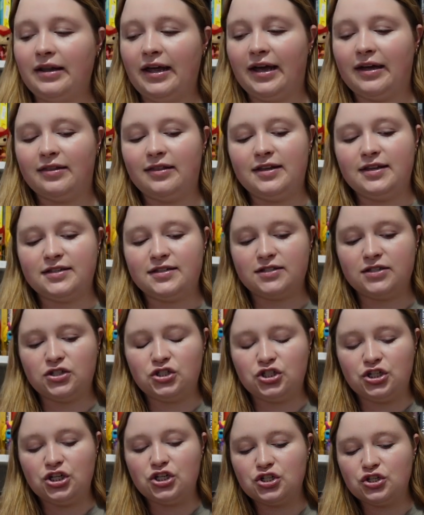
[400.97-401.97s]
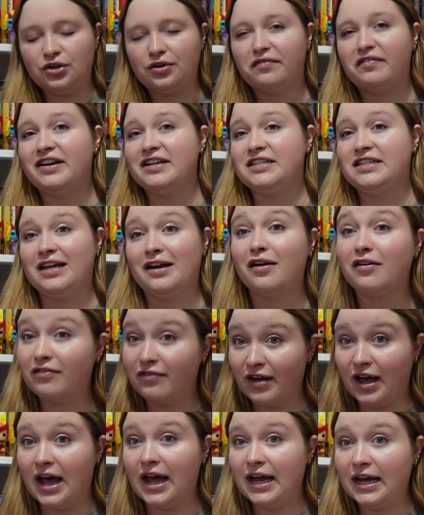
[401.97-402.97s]
Like this, she should have
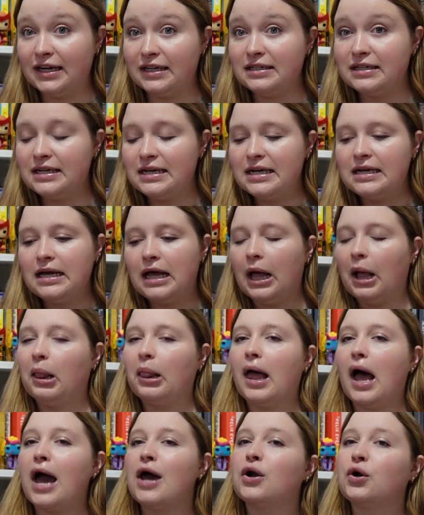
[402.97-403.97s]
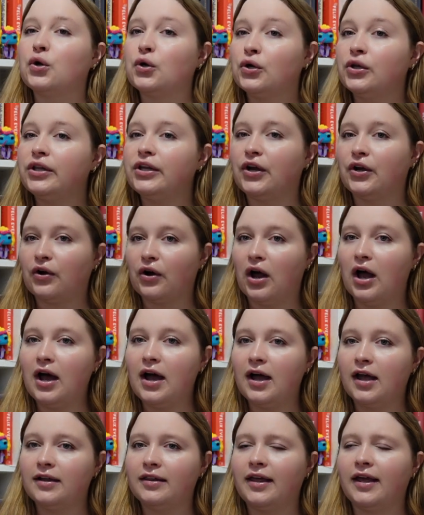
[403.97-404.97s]
identified a lot earlier
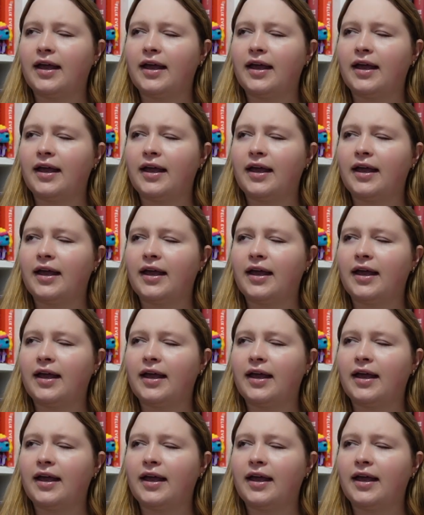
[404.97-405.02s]
on.